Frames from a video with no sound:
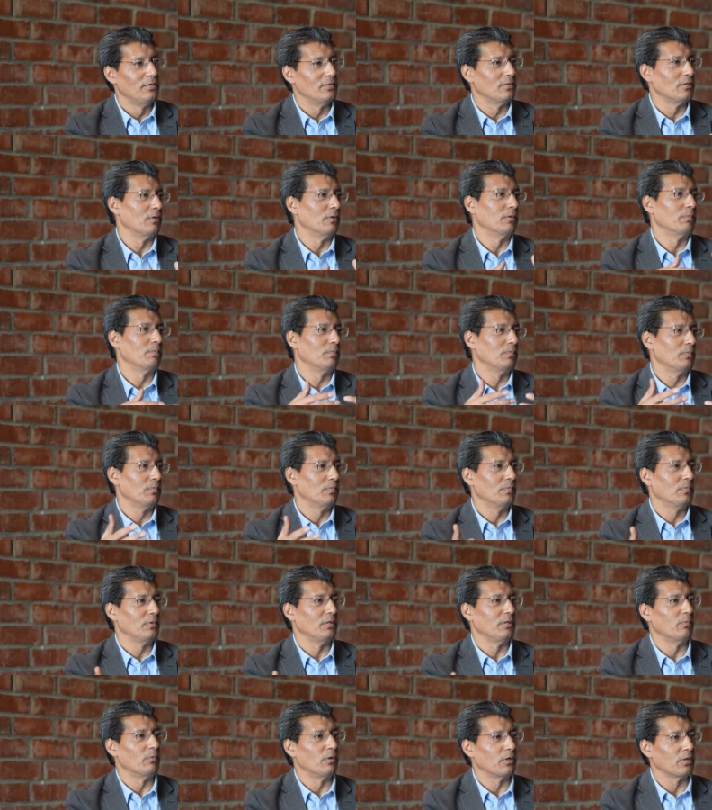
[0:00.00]
So
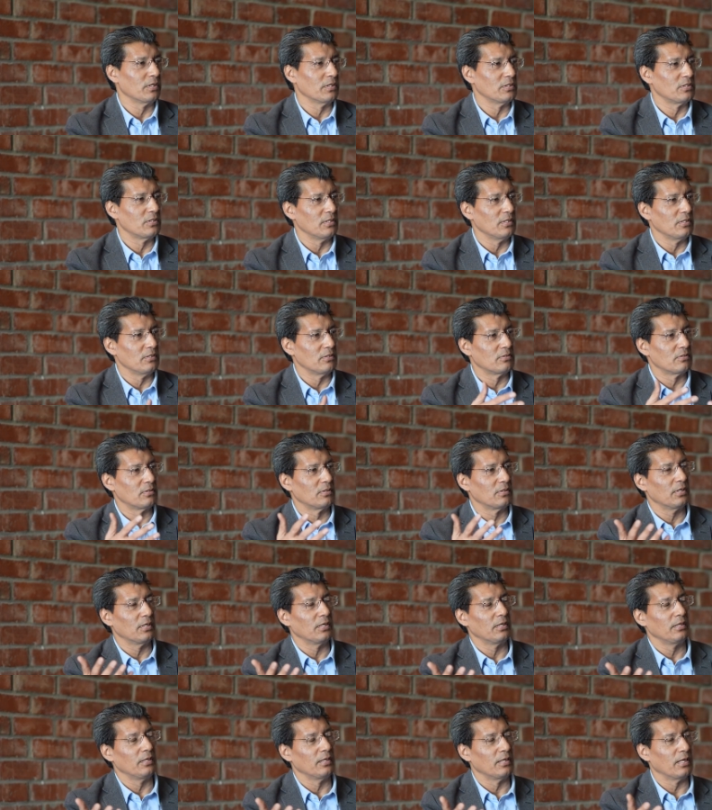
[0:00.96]
democracies
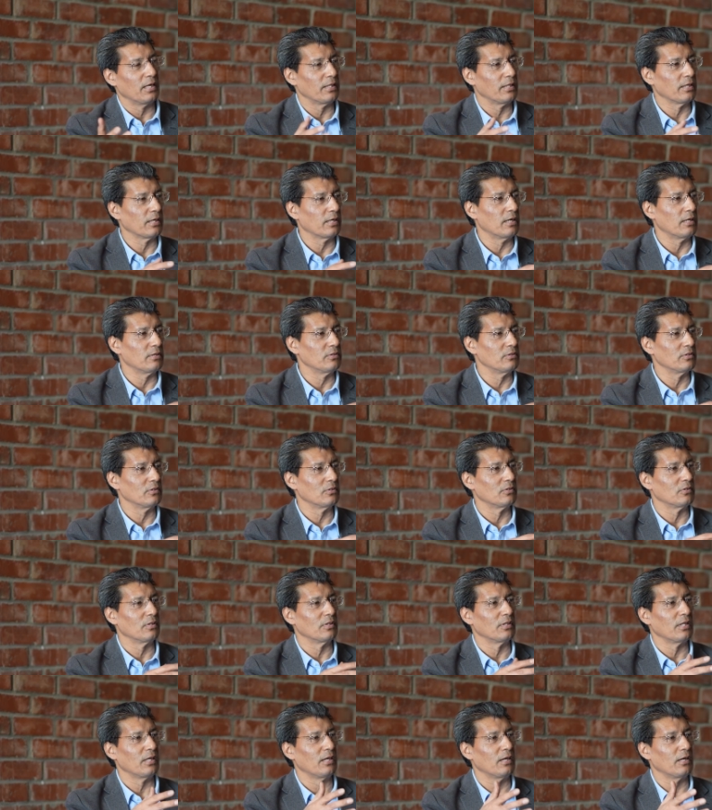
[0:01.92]
in other countries
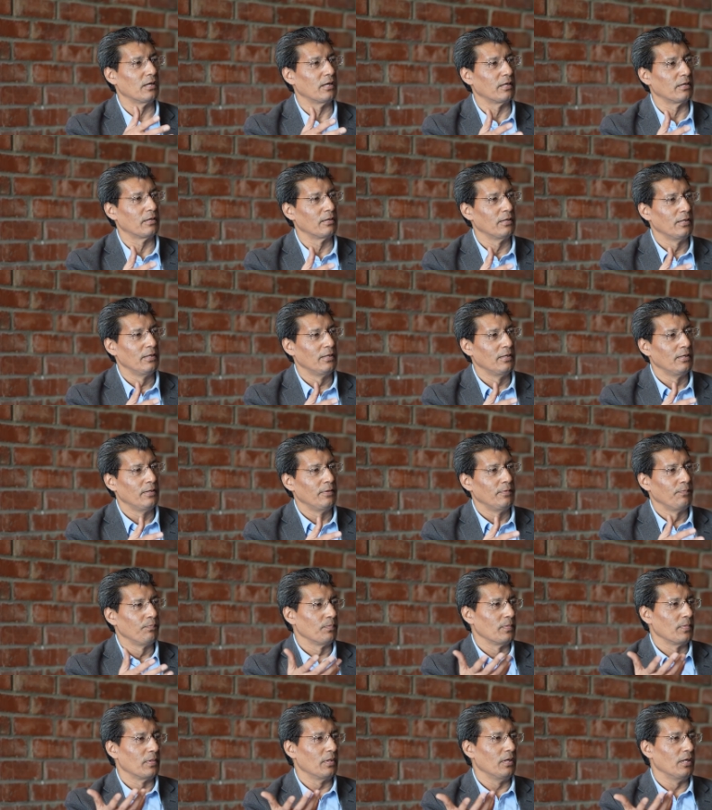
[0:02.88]
where they are
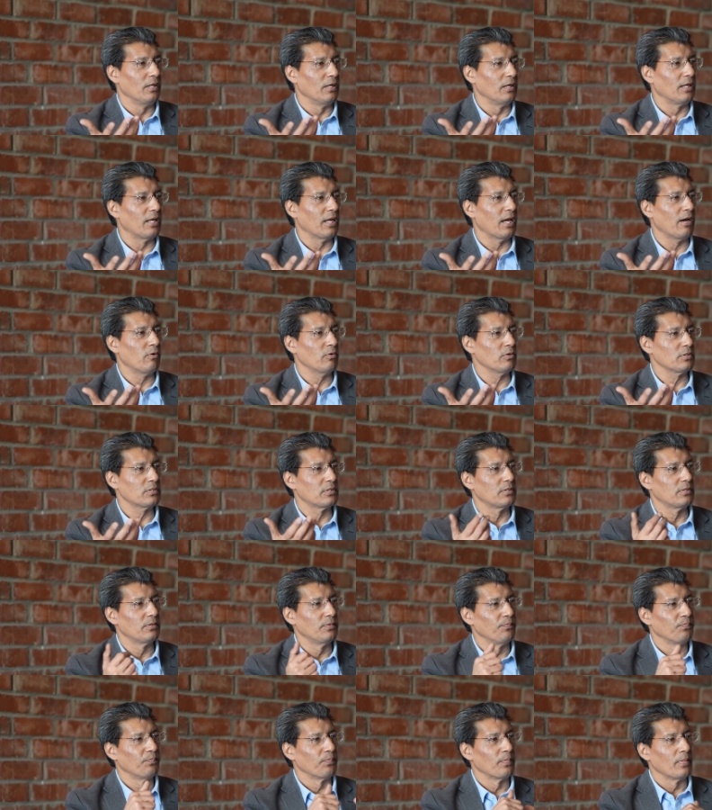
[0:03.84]
in
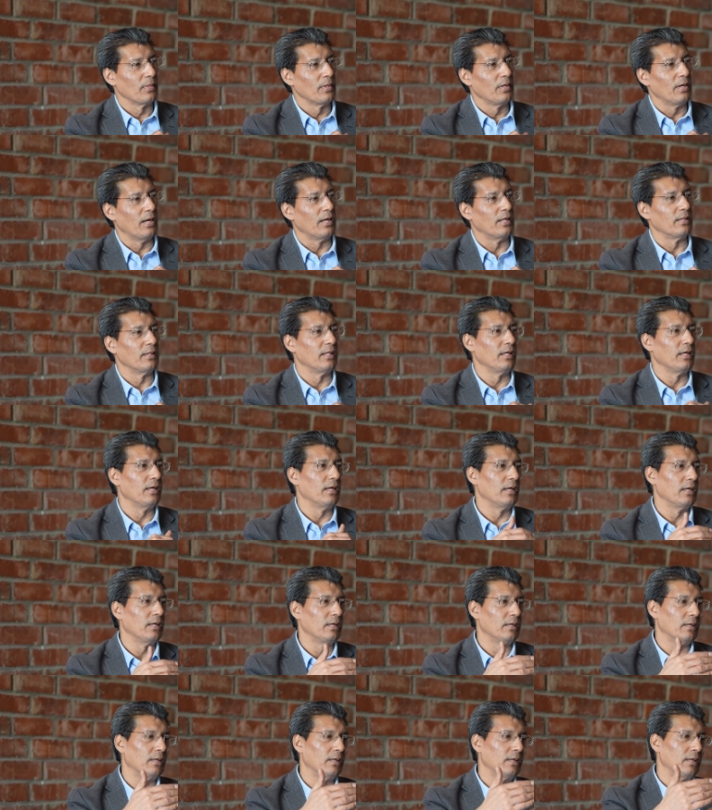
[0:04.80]
chaos, and
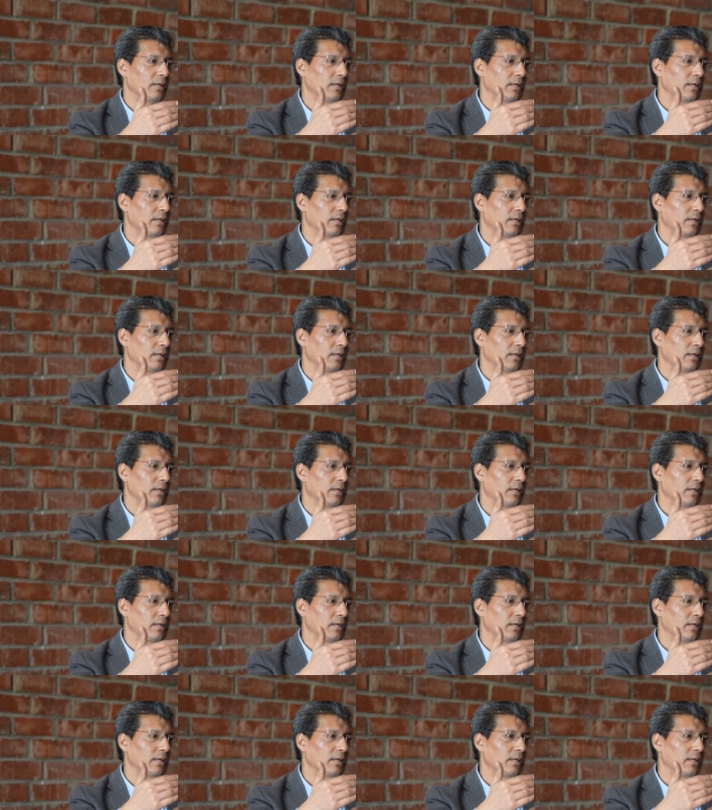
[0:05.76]
they